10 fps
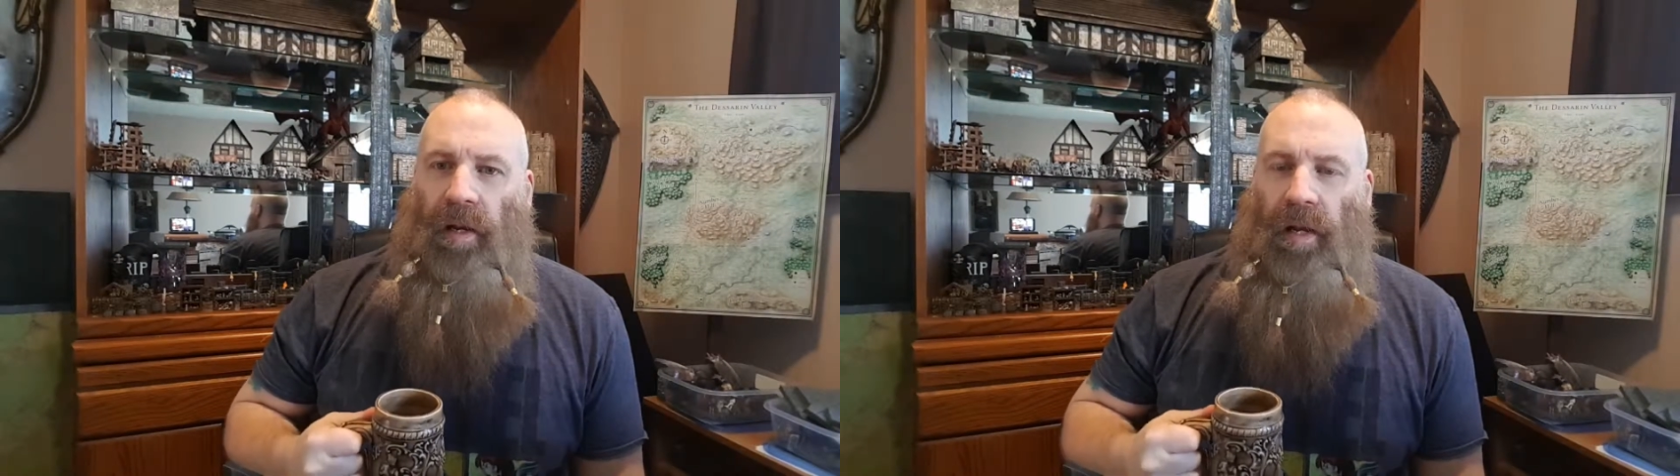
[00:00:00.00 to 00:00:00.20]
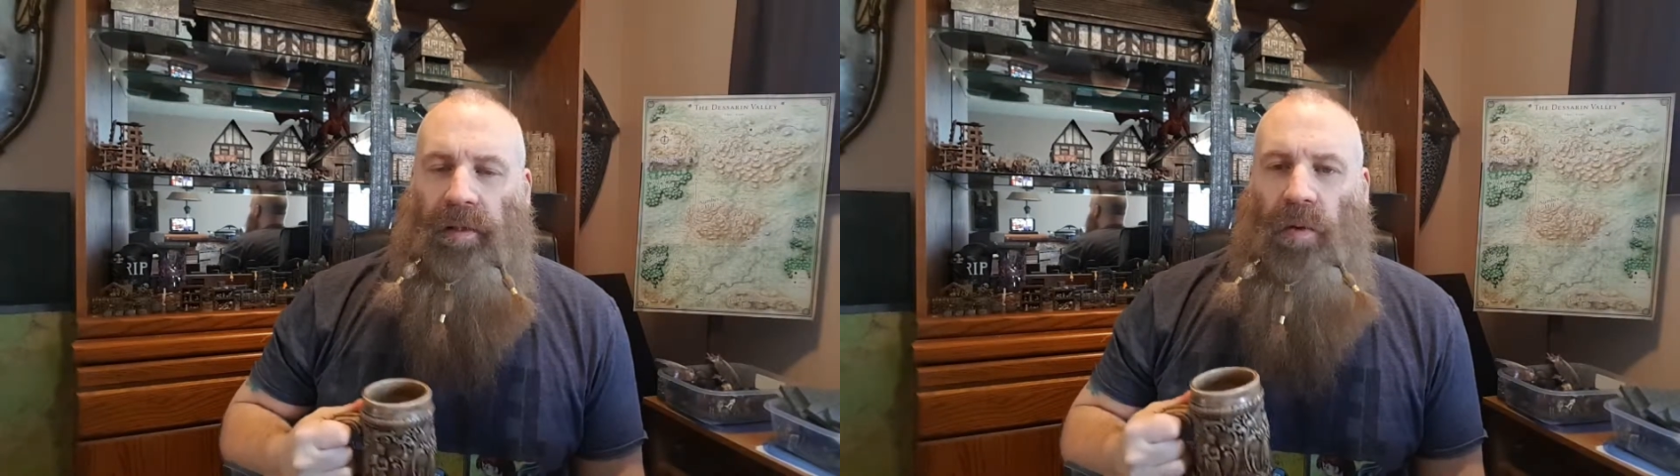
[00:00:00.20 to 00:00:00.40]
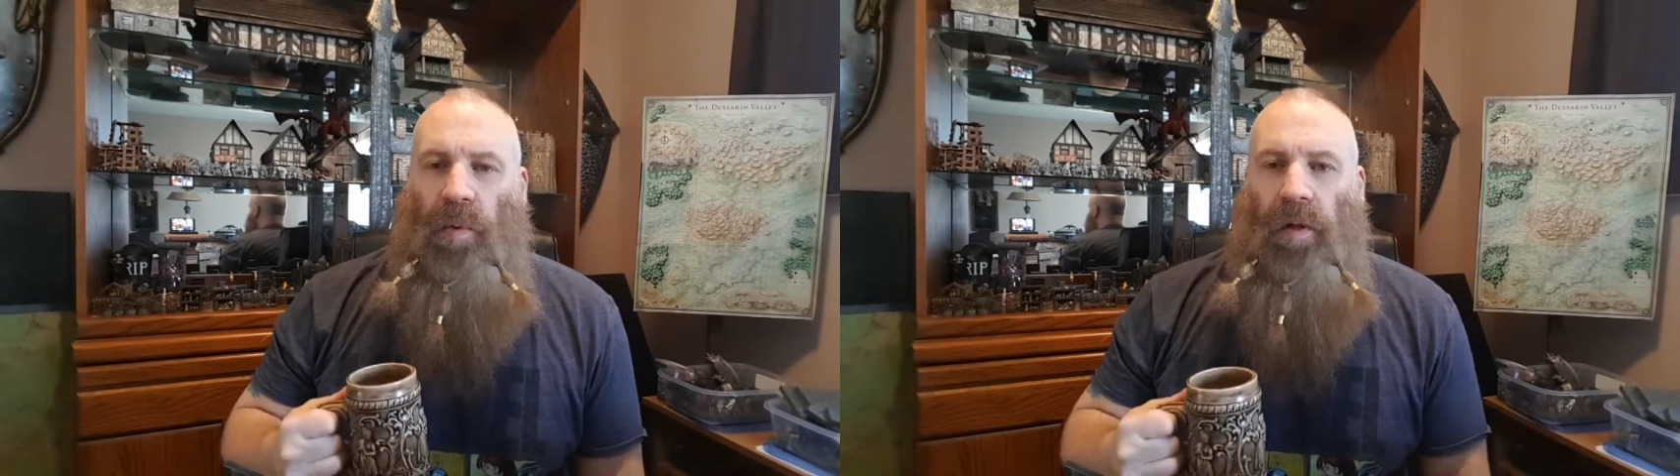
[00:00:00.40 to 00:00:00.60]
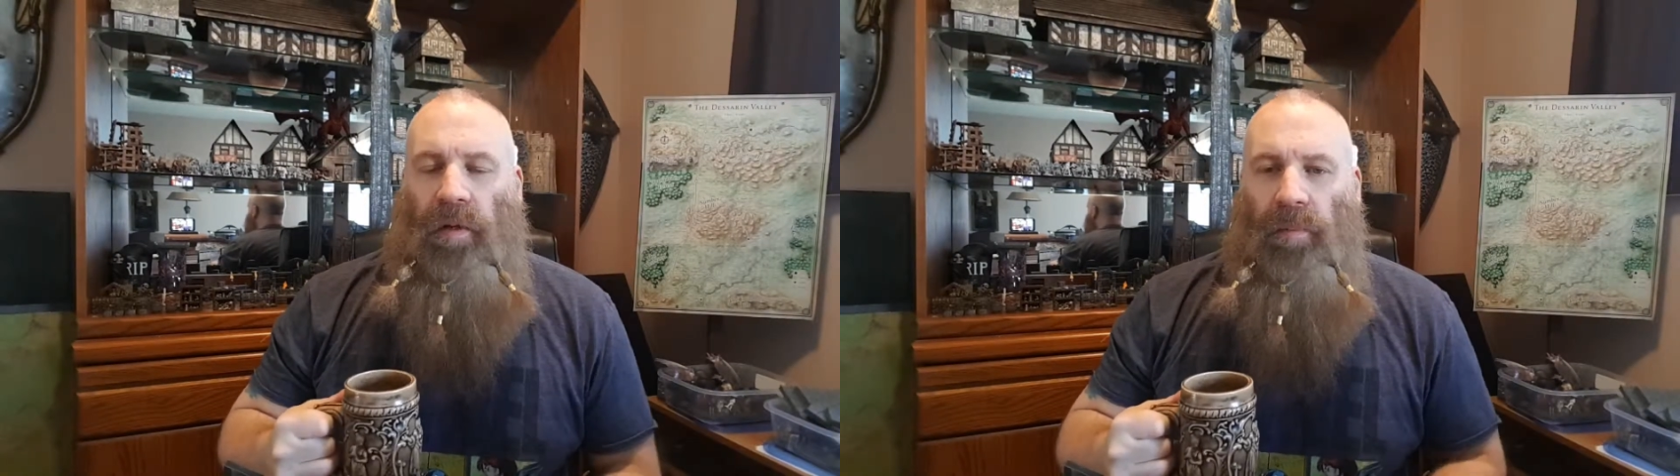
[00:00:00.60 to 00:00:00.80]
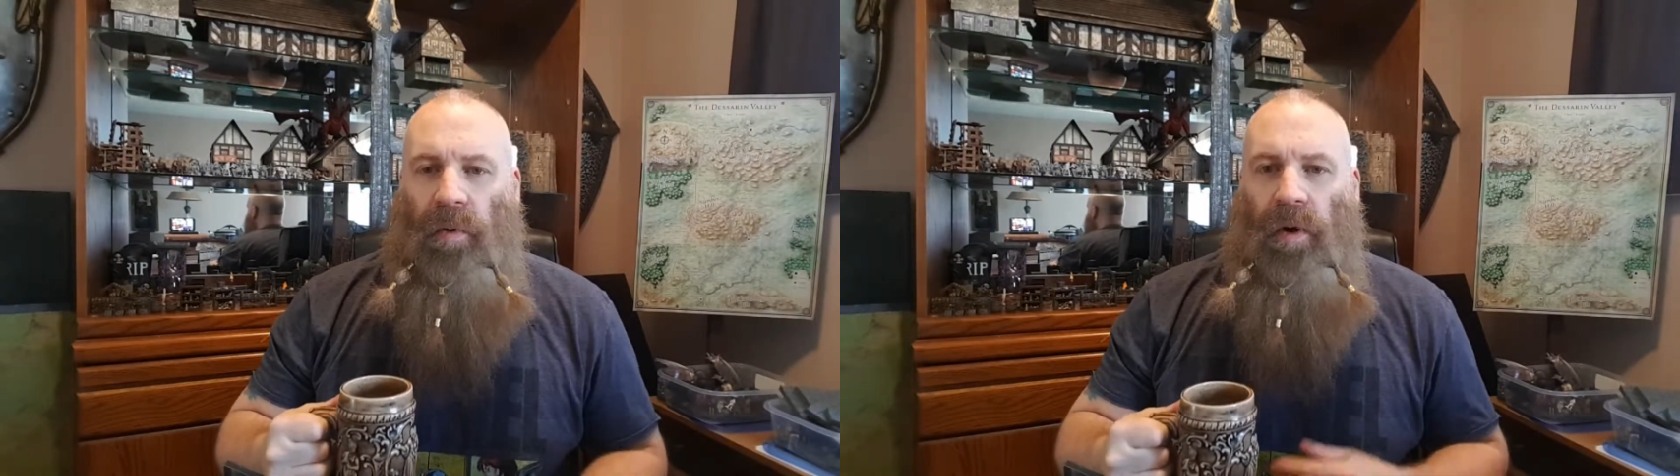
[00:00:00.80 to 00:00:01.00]
I'd like to
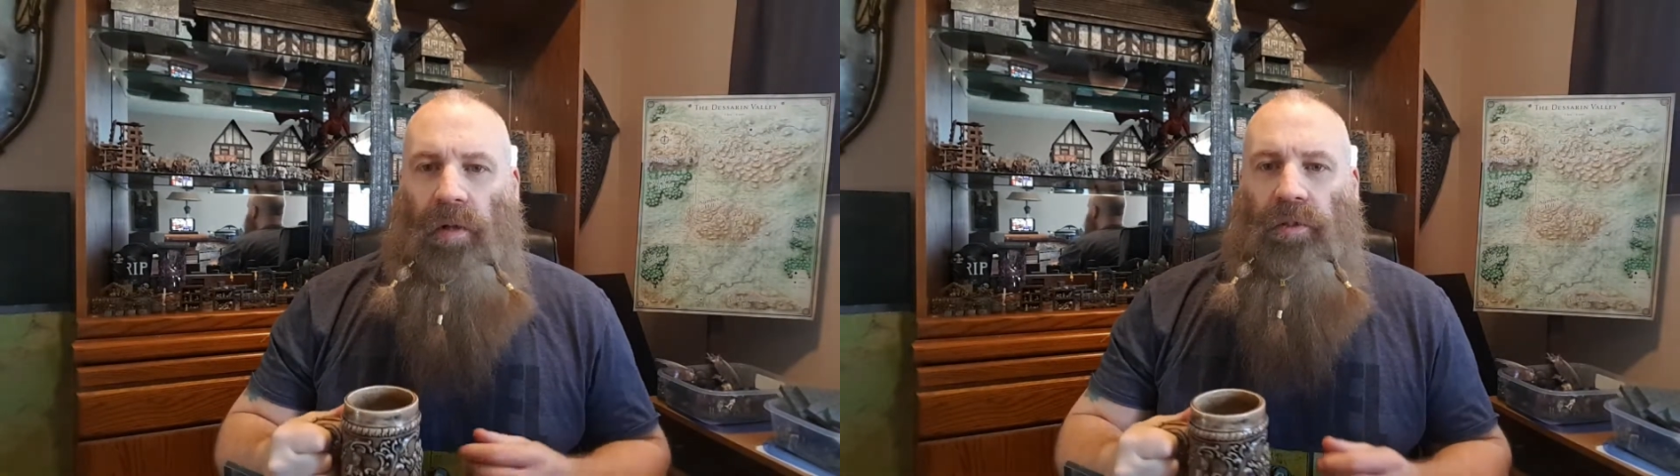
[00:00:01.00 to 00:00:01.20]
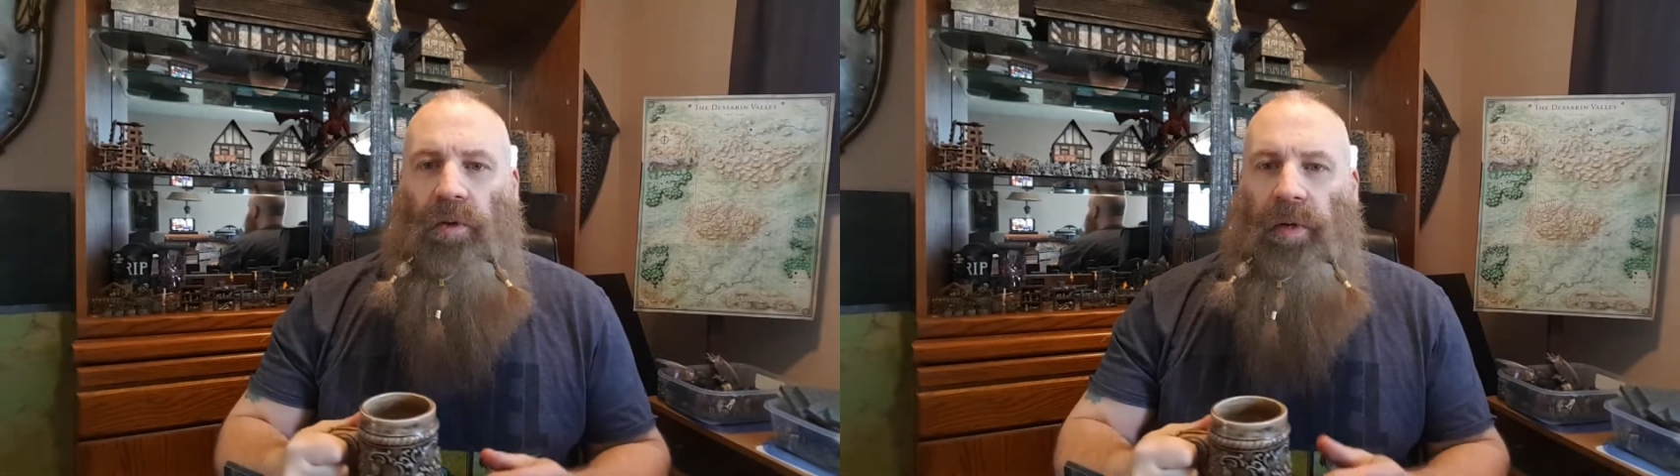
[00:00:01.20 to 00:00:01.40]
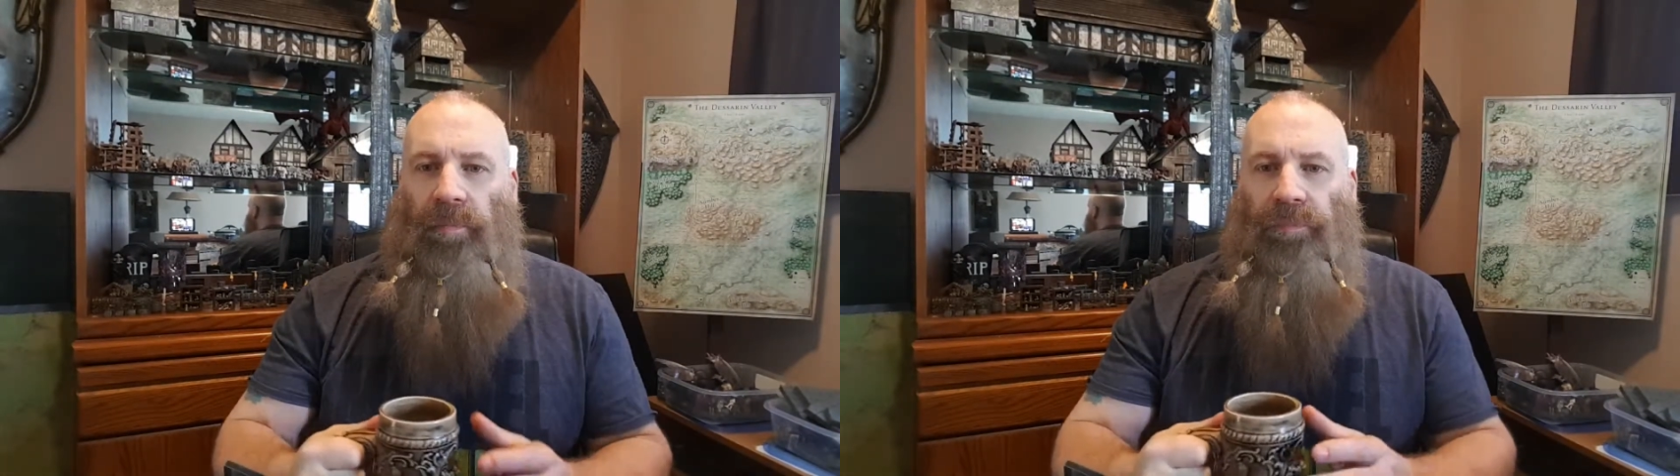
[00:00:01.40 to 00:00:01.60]
welcome you all to it.